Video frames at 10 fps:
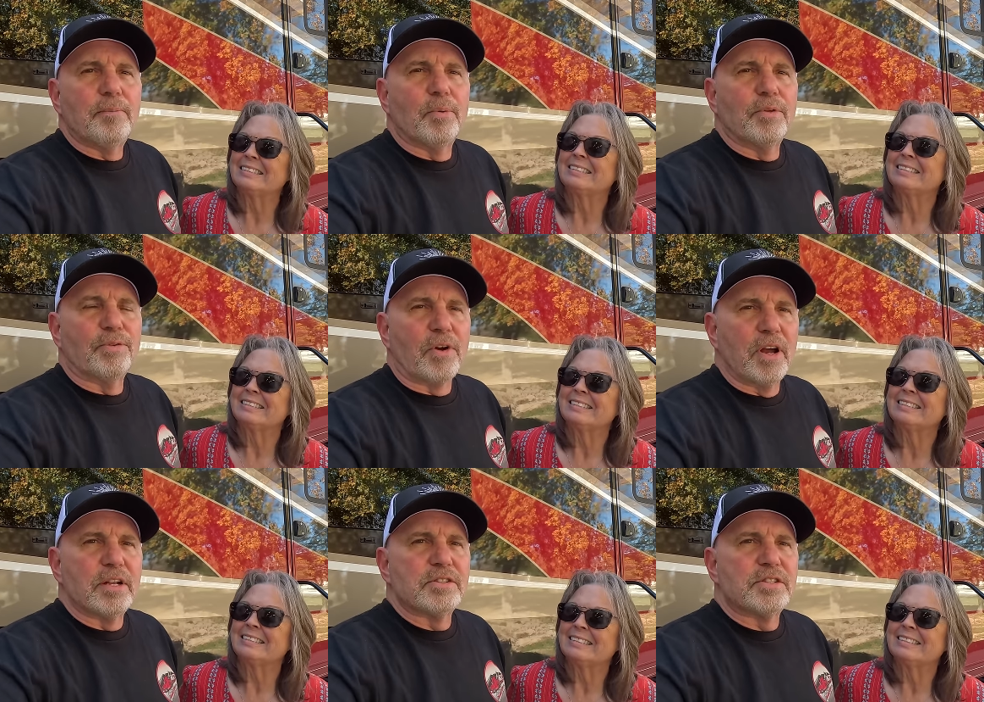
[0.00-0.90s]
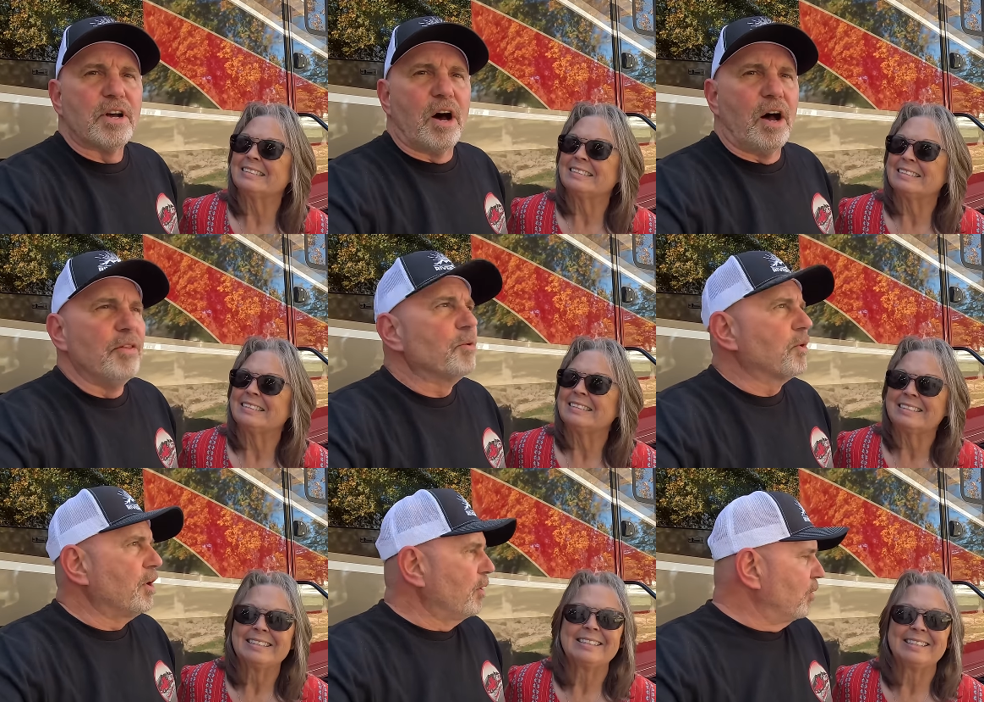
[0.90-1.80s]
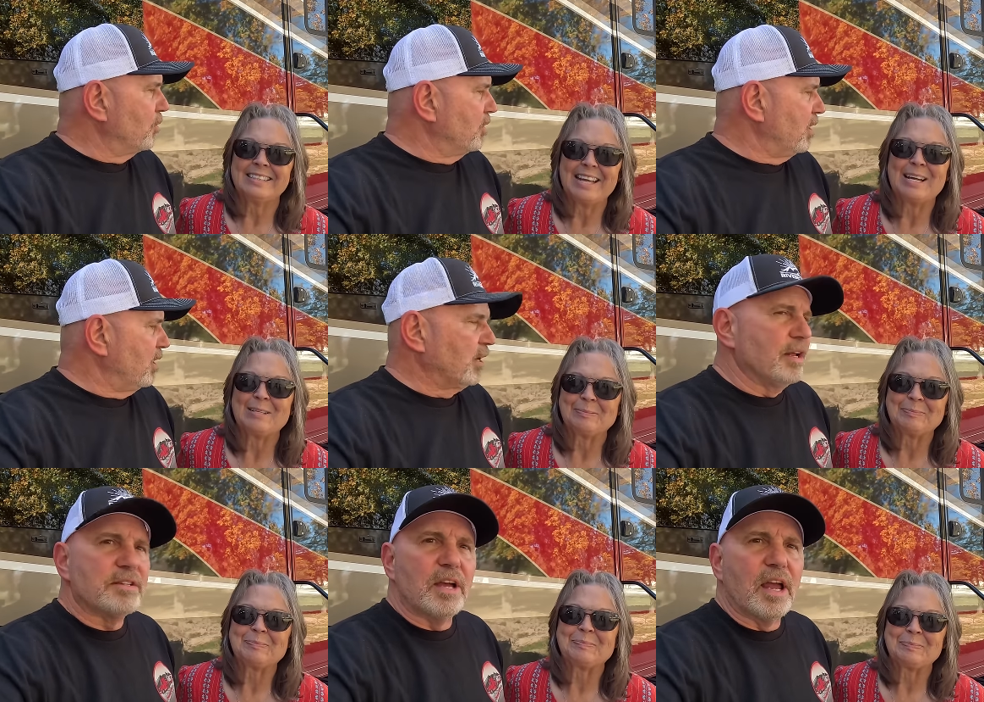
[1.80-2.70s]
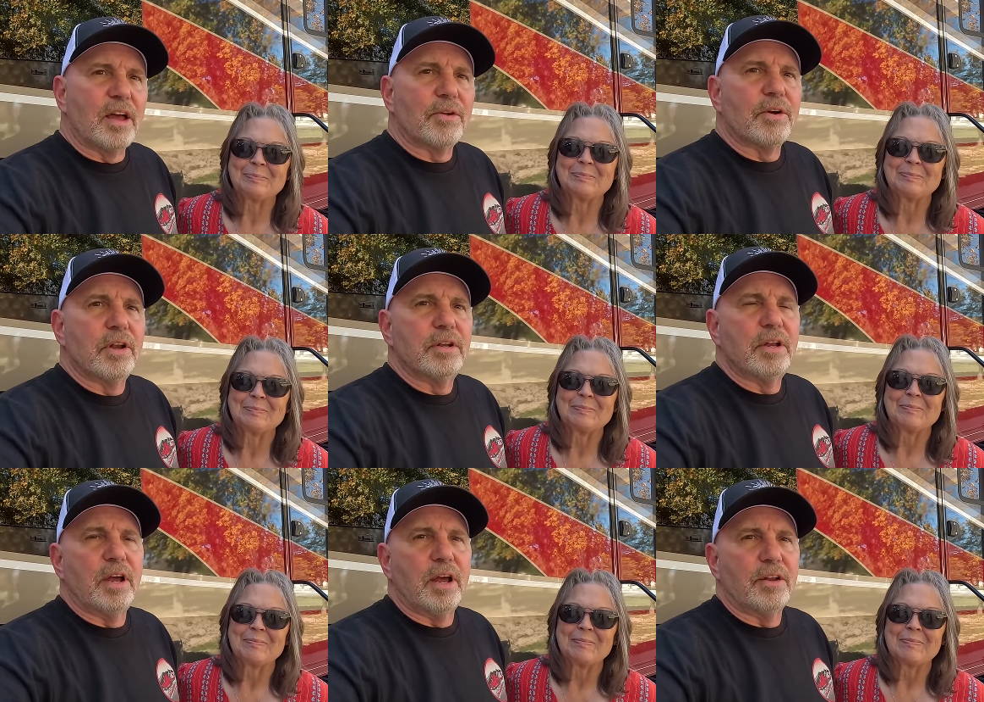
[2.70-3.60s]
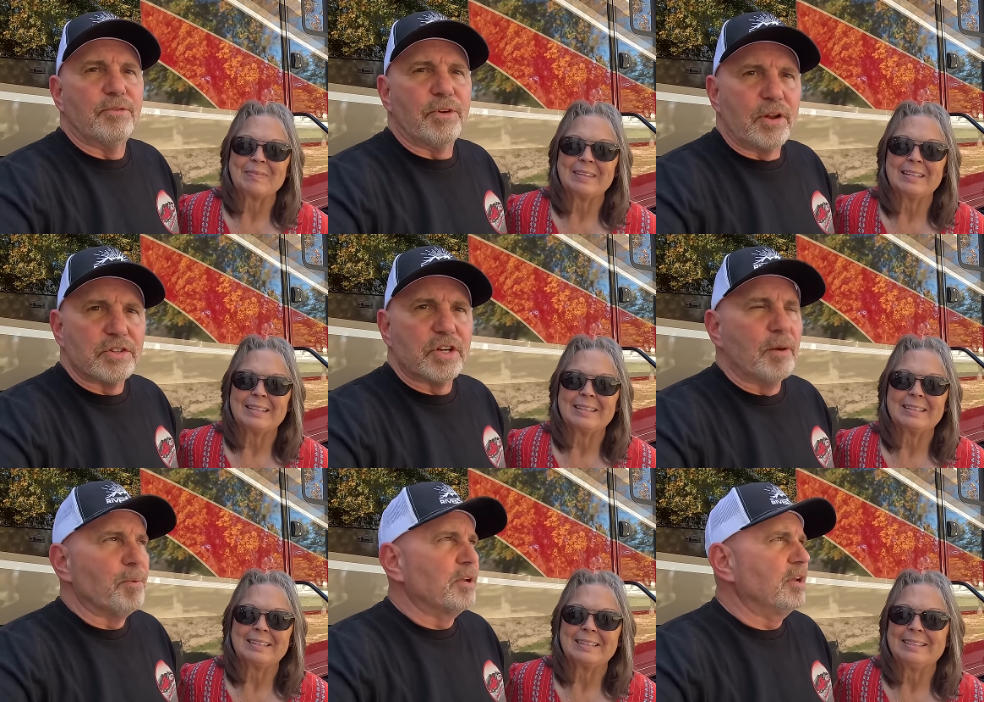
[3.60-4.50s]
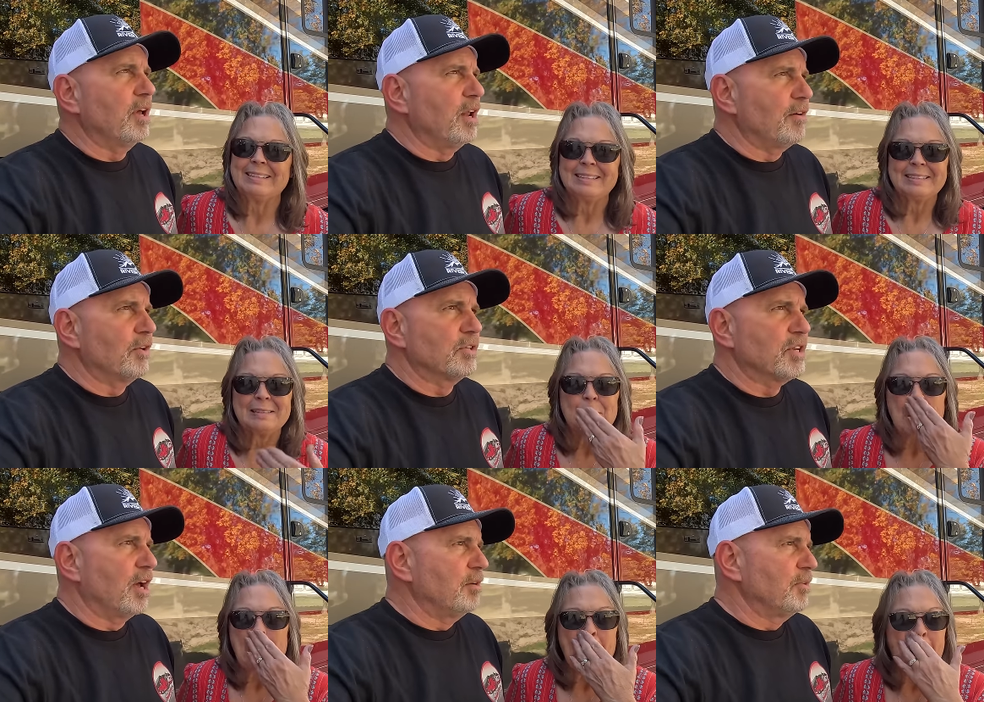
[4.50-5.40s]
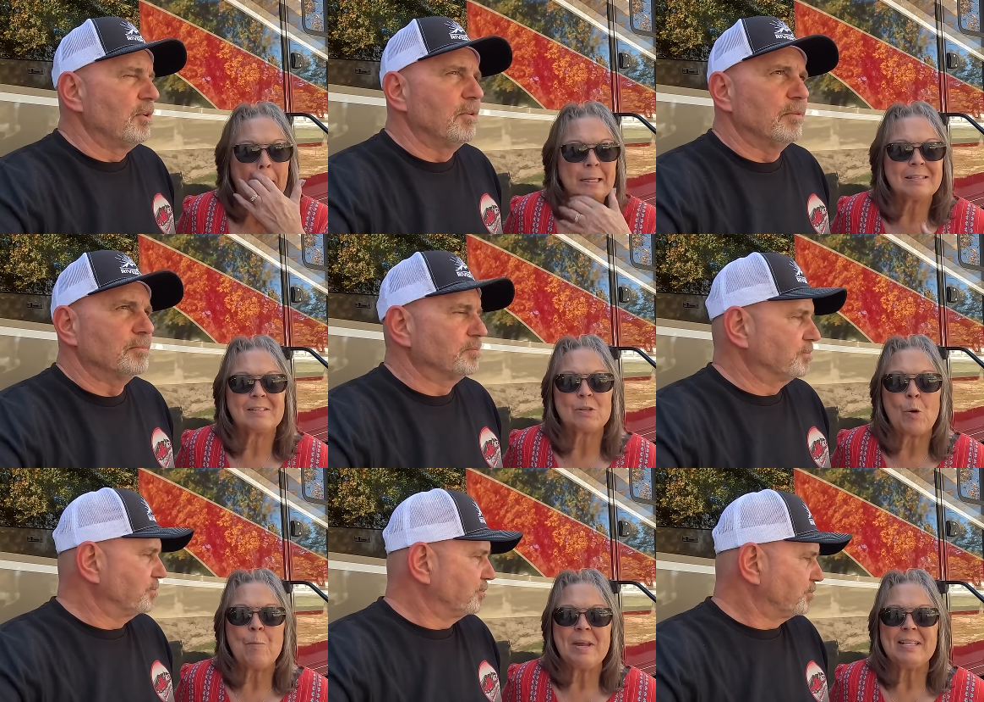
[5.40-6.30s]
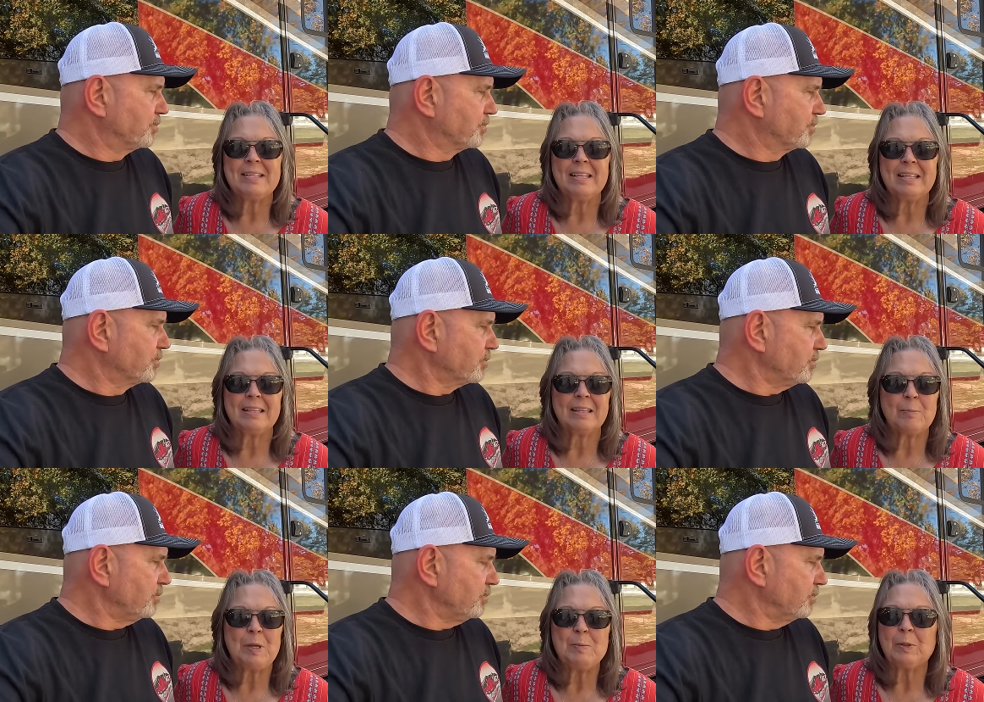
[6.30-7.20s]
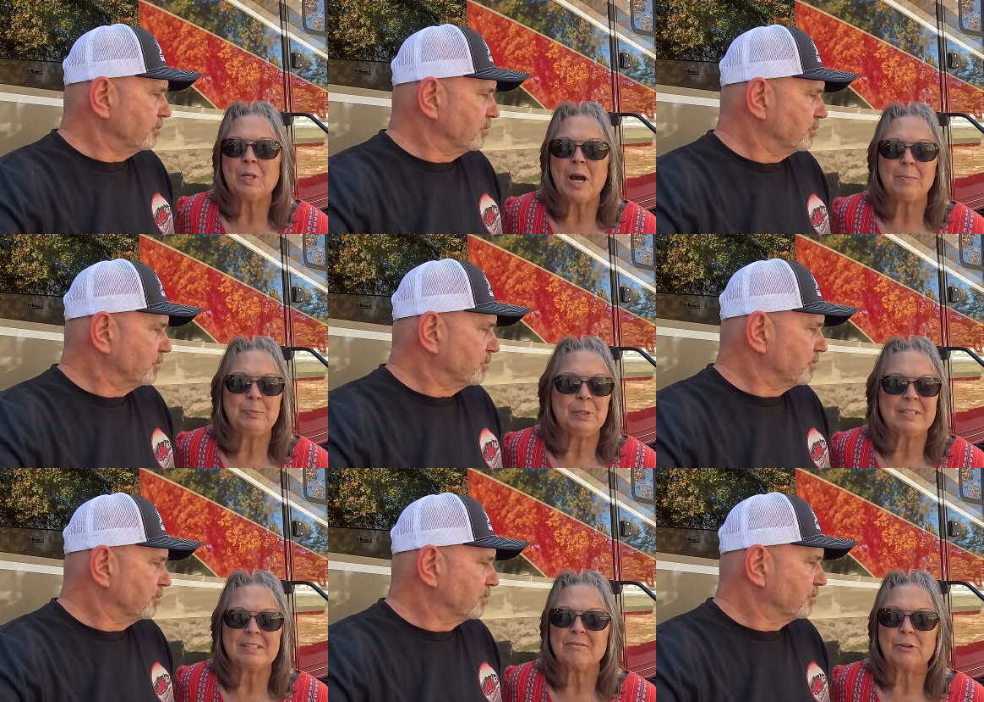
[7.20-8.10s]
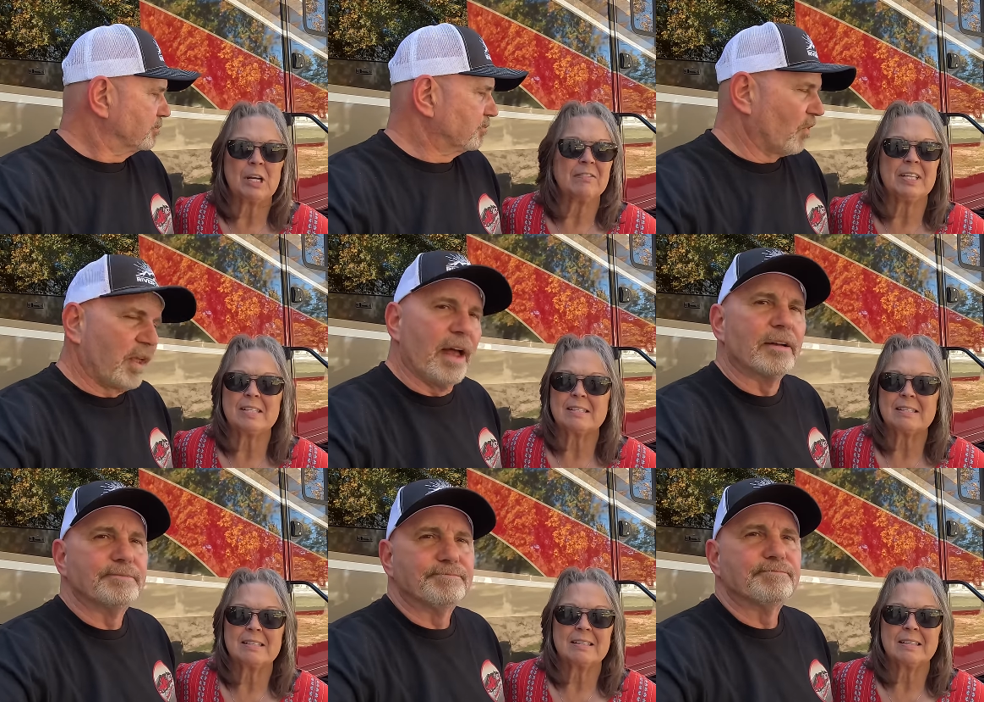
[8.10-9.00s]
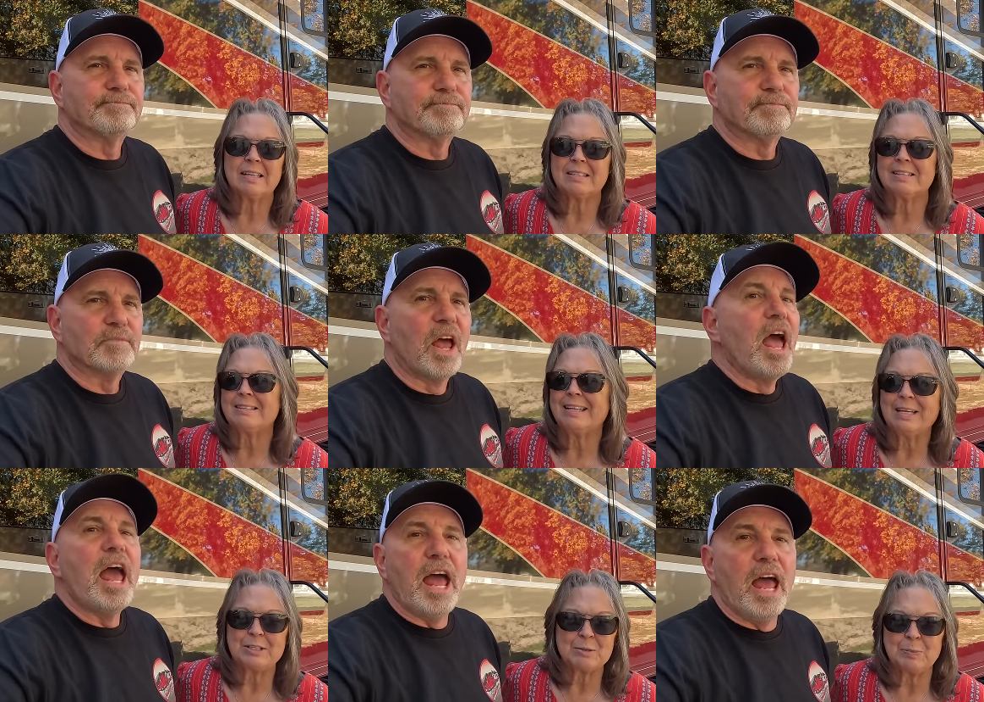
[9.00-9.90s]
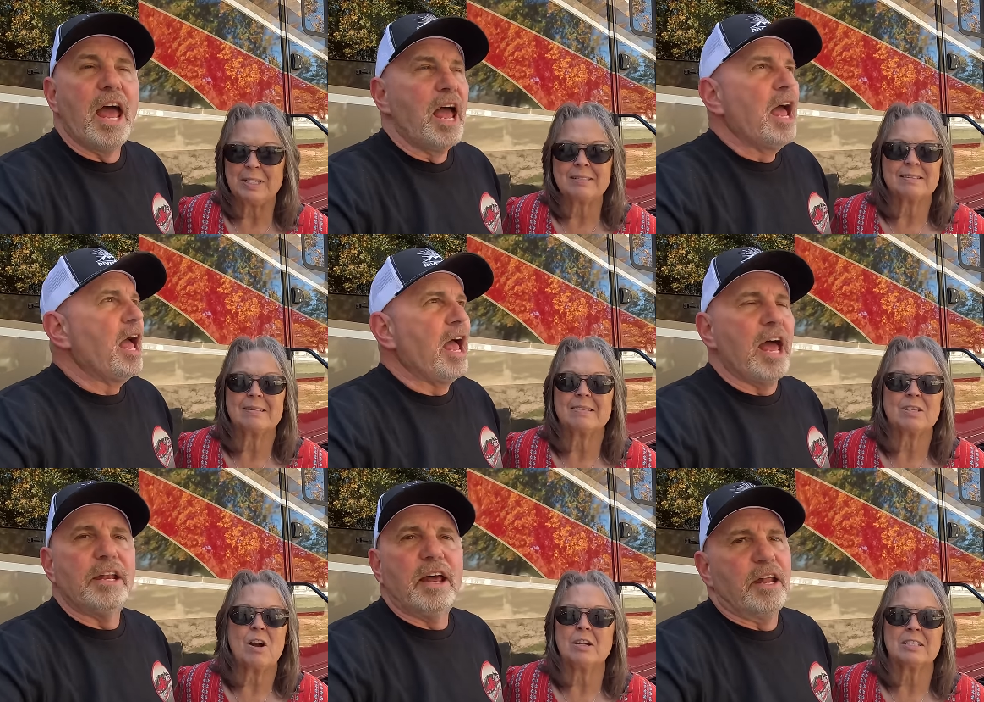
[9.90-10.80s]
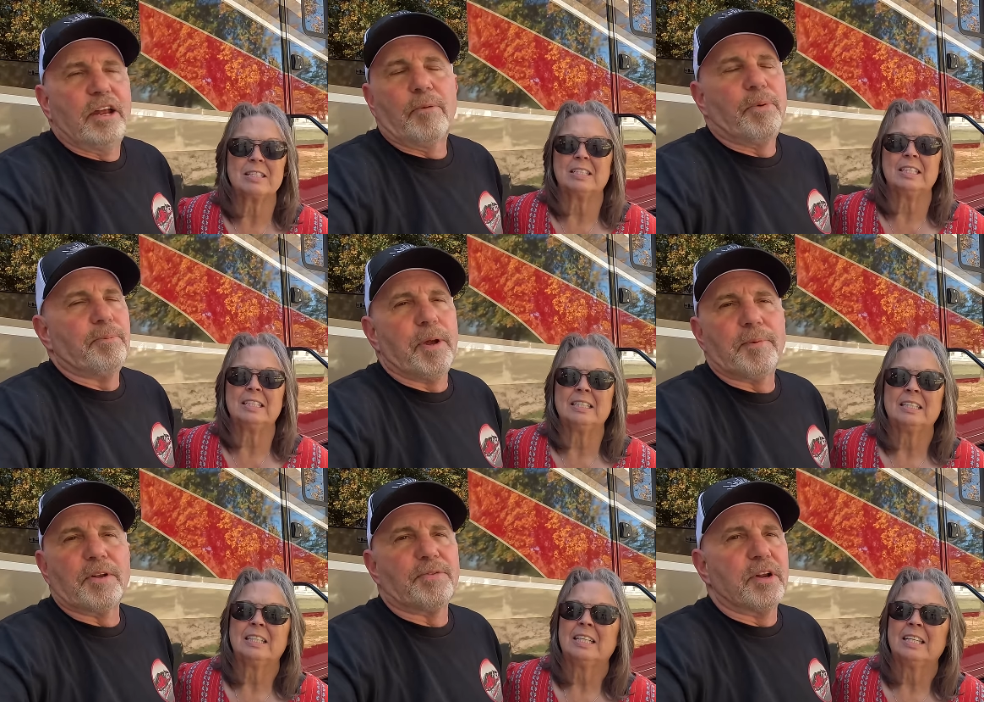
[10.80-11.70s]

Speaker 1: up with friends on the road, yeah. get together and and fellowship and and have a good time. And, and, it's
Speaker 2: so amazing the people God puts in front of us. Yeah. It's he just blesses us, and constantly. and he'll
Speaker 1: put people in